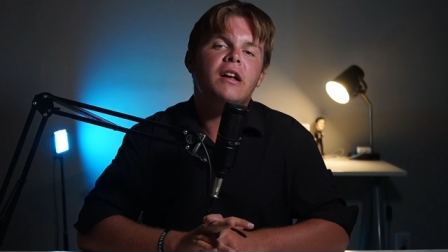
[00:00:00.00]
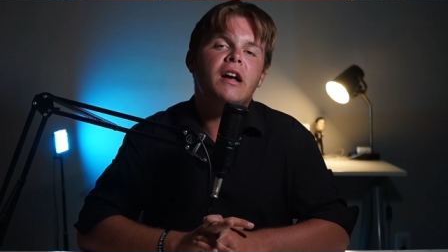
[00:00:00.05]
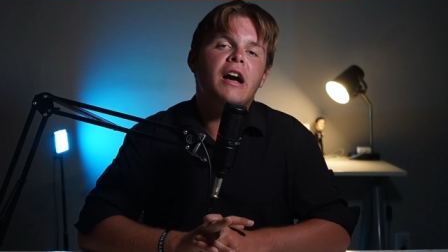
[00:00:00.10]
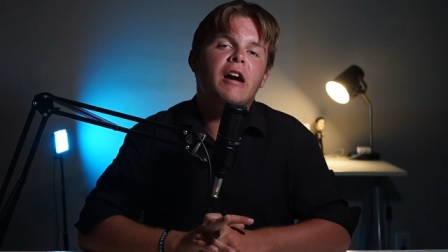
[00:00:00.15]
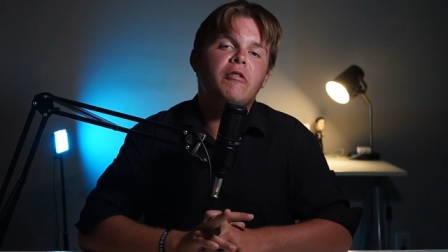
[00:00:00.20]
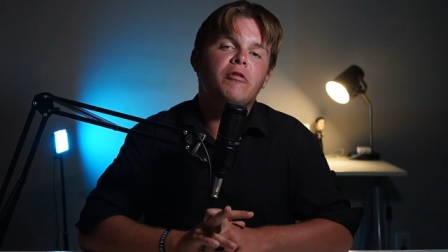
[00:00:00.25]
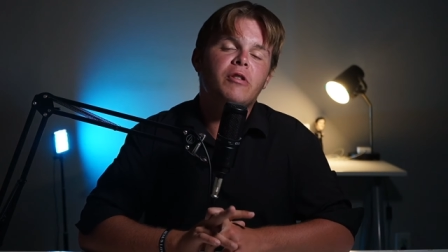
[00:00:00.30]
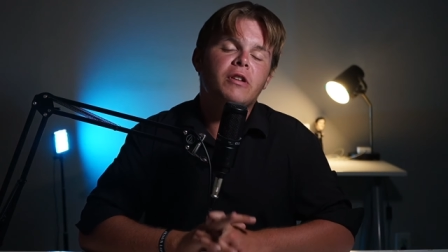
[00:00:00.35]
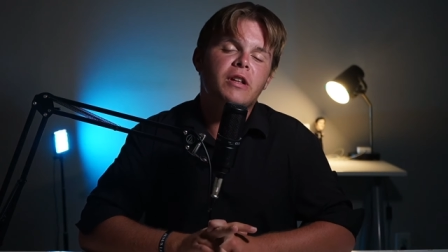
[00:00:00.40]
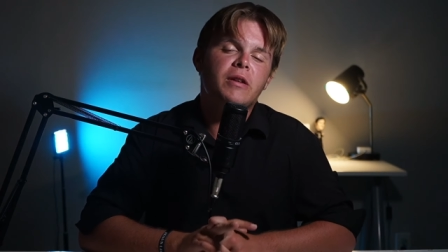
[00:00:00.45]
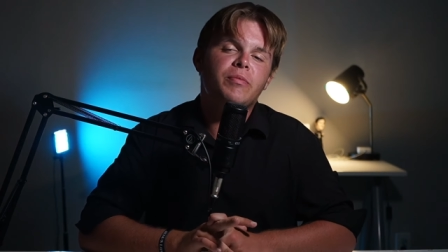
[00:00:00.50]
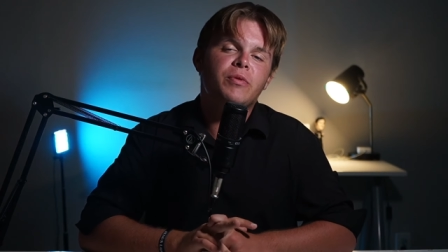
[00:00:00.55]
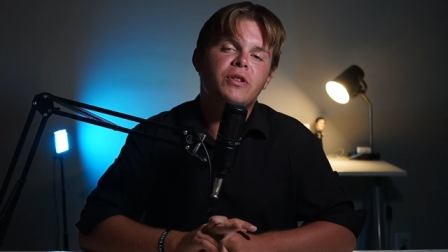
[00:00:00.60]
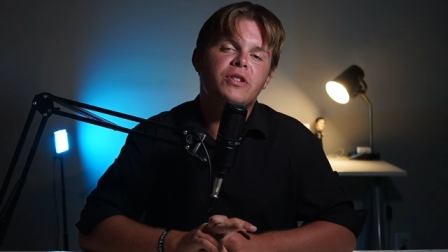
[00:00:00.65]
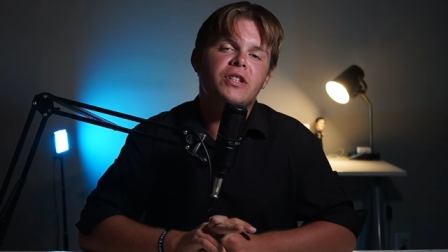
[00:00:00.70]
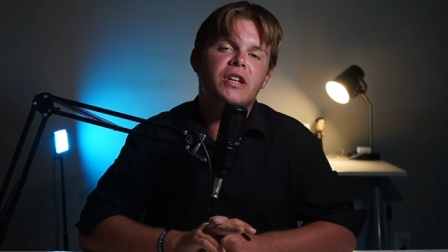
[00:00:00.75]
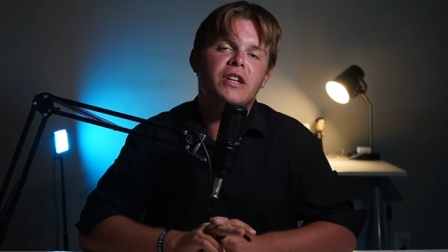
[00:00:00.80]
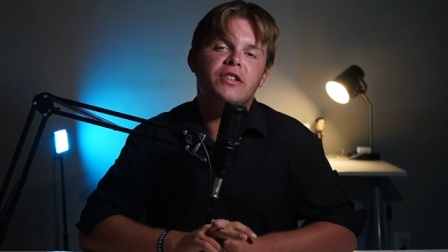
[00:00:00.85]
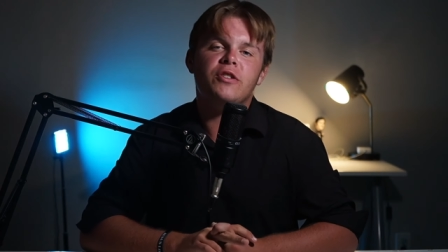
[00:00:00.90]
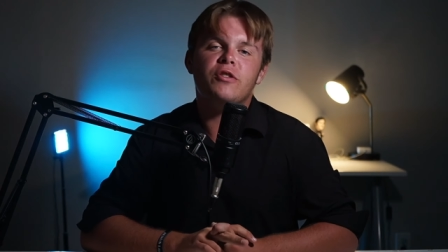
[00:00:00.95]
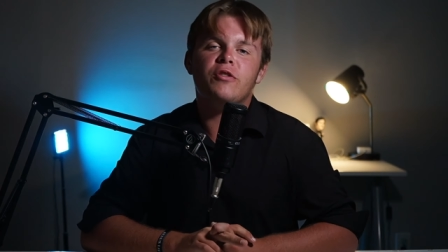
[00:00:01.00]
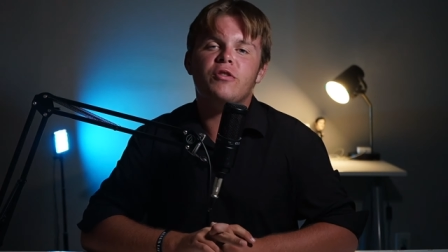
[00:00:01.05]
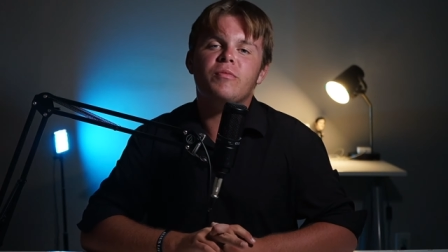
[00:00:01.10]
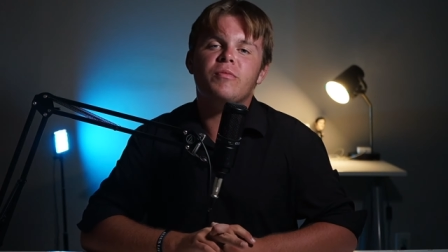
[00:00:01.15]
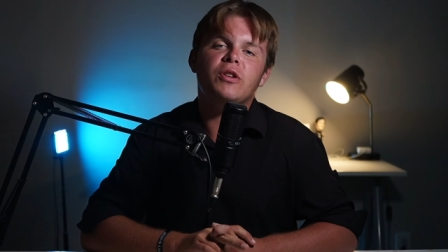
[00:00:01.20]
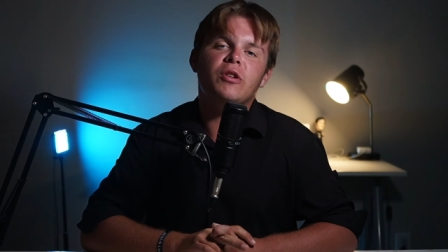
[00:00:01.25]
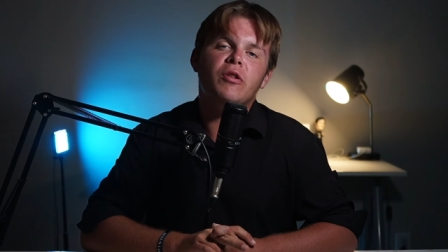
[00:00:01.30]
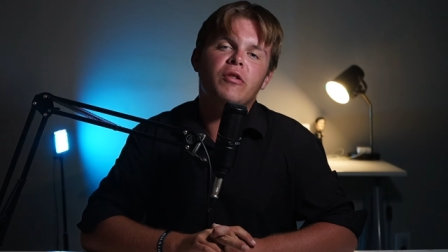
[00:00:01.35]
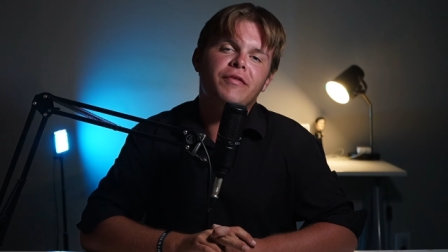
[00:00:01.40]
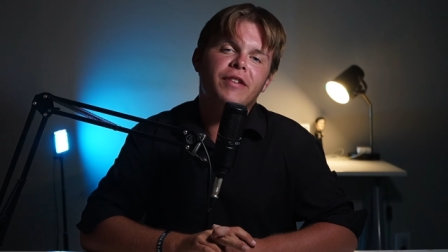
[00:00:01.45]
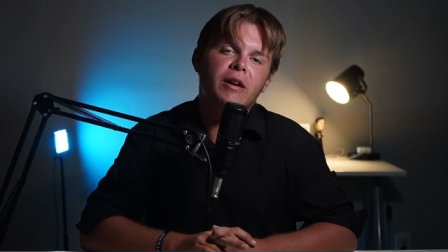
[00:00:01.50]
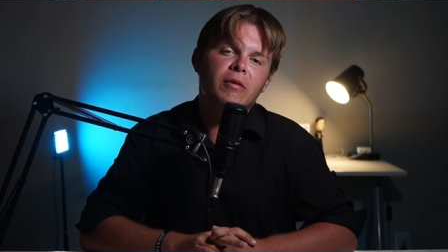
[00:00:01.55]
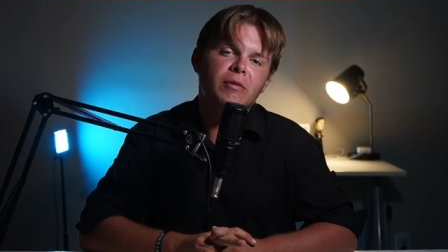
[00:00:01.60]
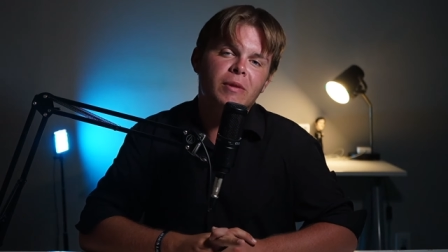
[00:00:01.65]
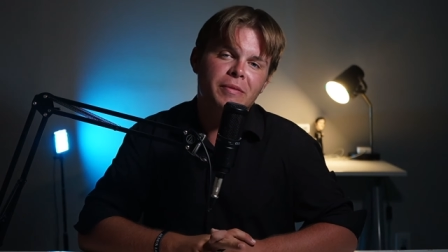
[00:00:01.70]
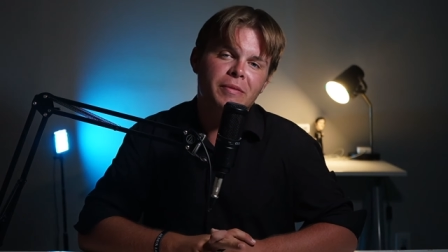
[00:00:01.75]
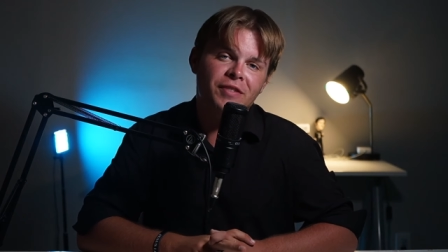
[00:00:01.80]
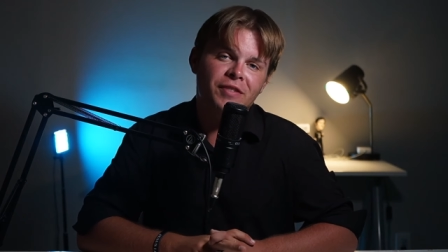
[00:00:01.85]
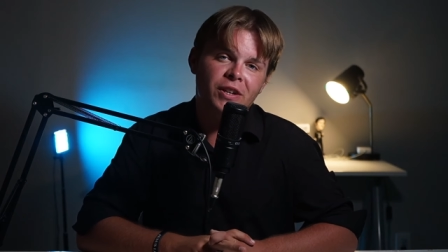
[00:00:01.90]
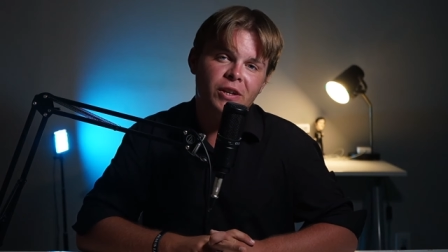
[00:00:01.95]
I would greatly appreciate it so you can be notified when
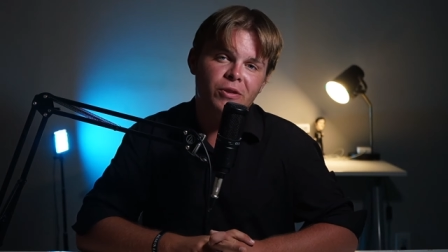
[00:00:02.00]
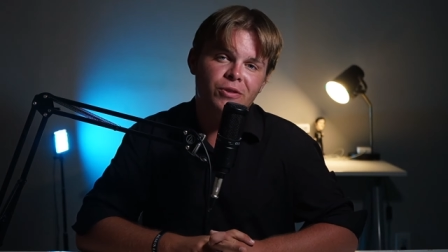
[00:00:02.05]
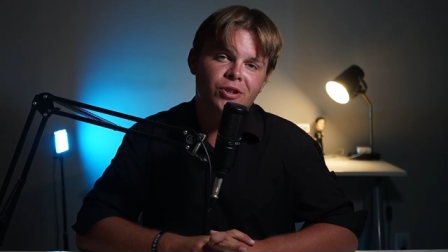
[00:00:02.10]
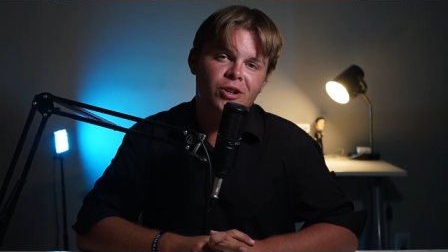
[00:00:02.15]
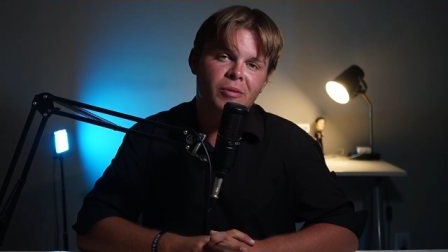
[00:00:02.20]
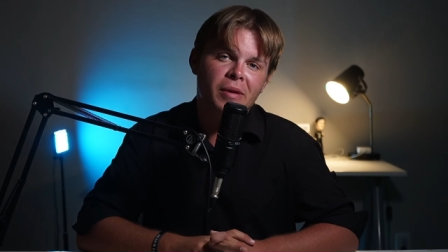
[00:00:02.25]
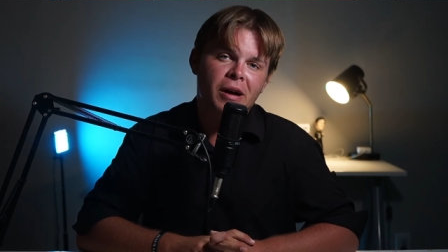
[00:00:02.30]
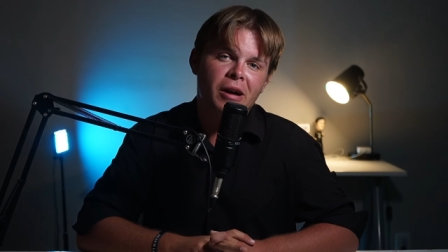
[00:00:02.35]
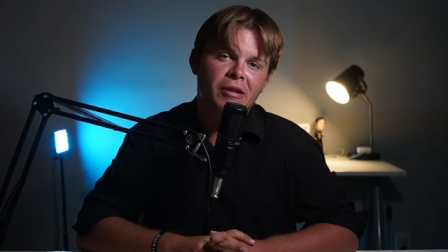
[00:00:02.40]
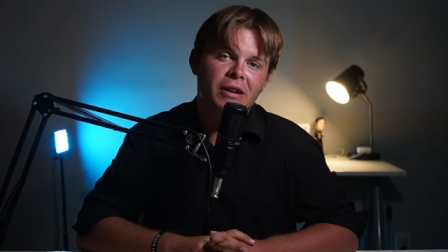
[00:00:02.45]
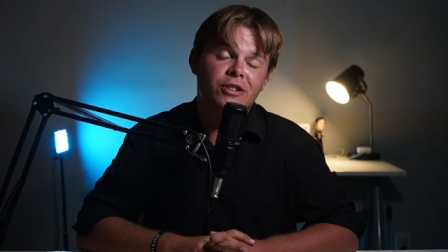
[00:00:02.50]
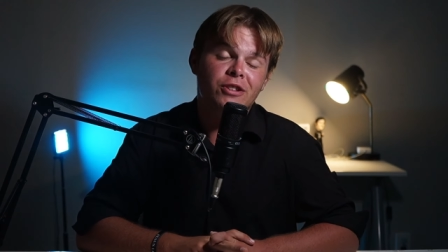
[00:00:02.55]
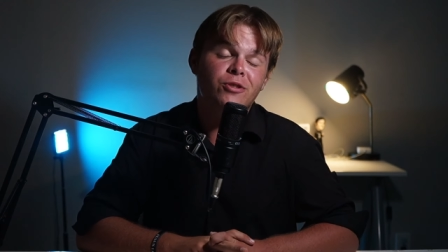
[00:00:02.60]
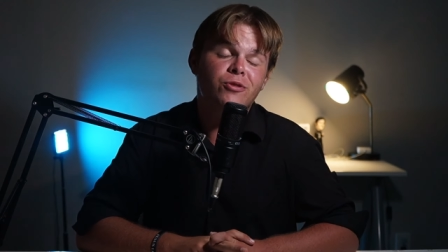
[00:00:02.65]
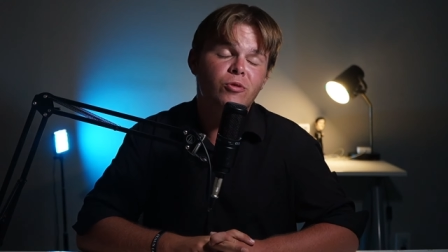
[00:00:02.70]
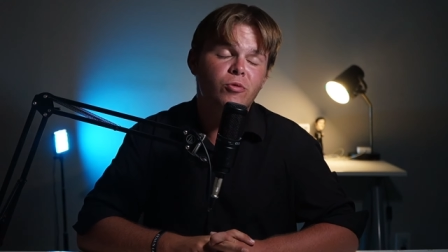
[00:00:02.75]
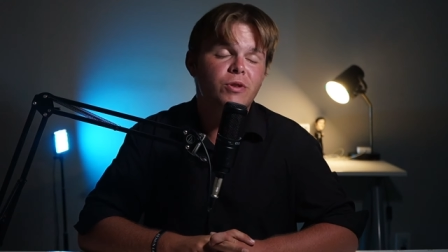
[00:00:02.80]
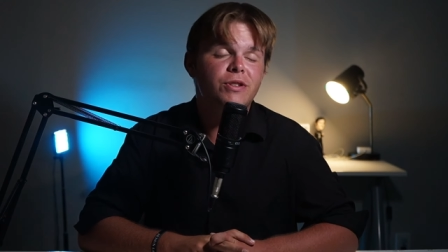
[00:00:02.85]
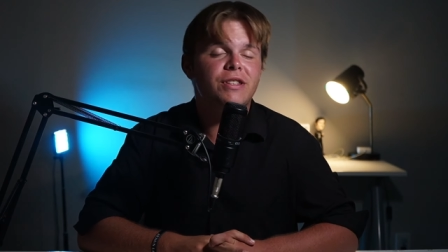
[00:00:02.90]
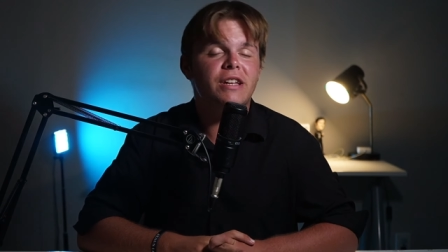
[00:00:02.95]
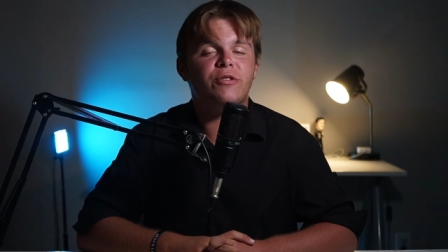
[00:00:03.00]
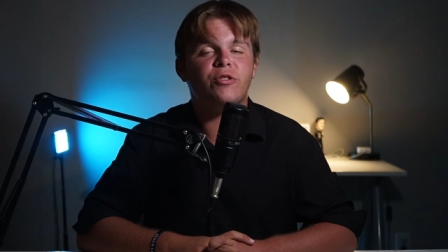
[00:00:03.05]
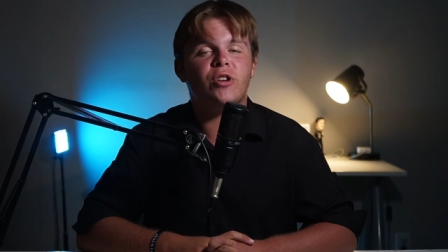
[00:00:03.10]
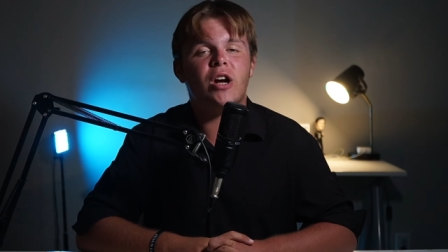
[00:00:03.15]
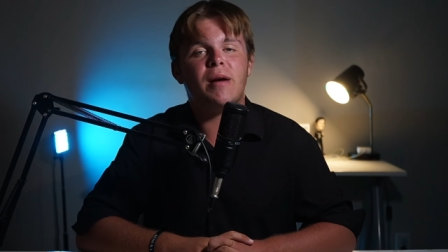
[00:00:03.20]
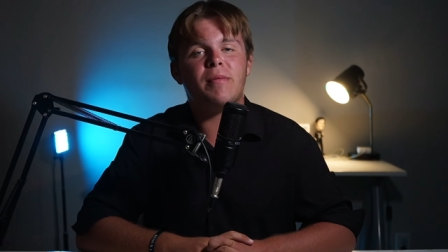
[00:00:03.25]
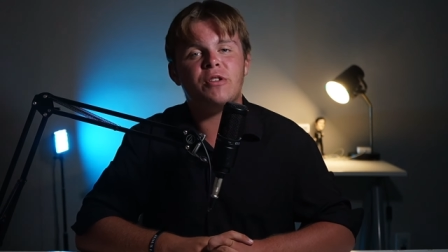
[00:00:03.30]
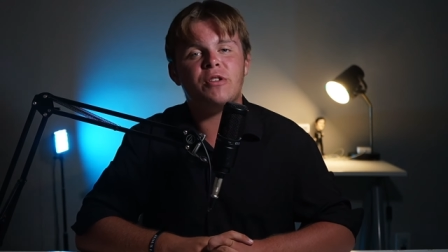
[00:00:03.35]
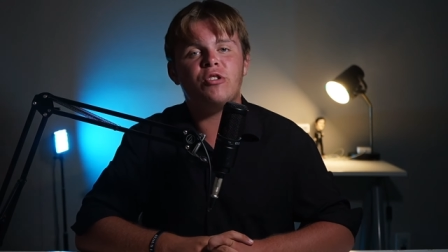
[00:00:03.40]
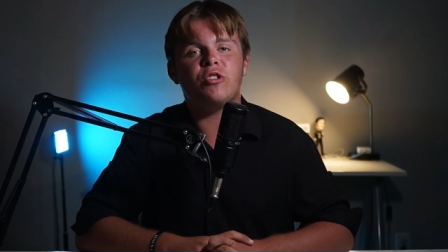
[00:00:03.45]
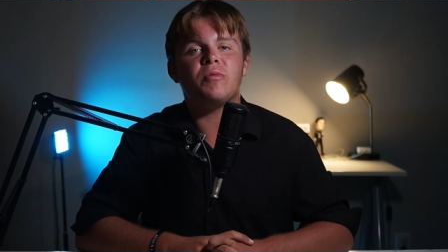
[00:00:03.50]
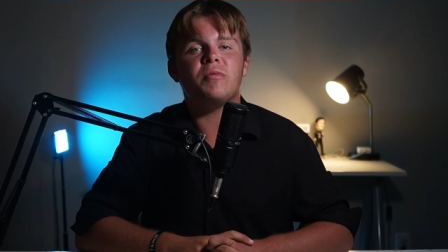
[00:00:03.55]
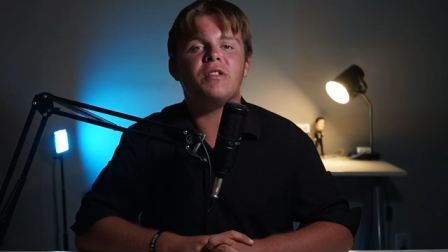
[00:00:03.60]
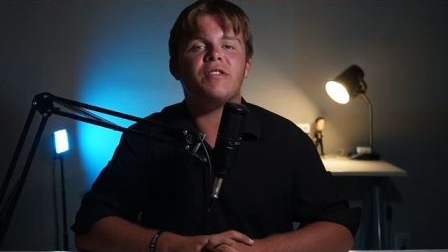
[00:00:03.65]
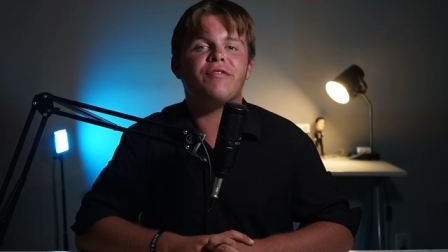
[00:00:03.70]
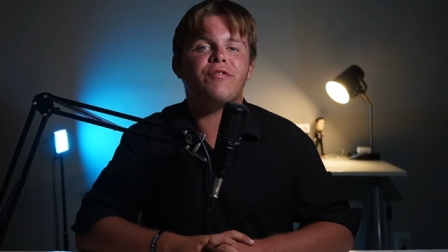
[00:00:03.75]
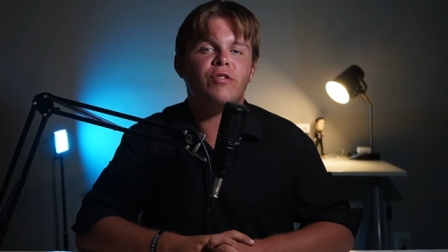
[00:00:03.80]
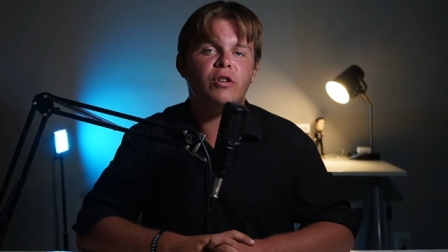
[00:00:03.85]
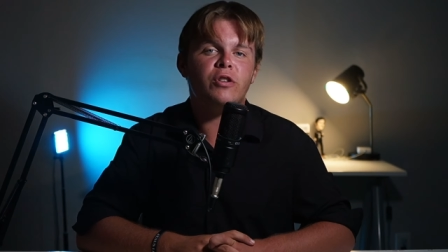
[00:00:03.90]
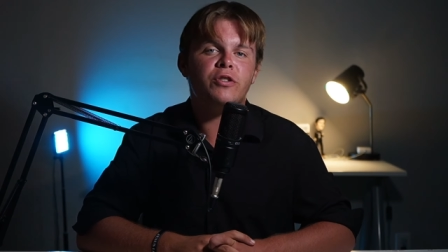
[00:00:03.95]
my videos come out as soon as they drop and you can be the
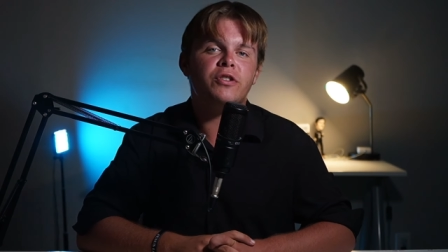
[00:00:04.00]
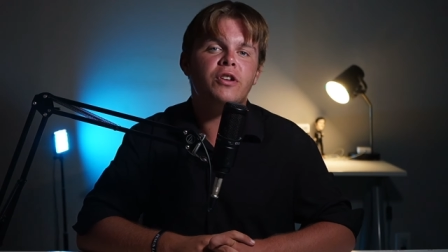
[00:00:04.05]
first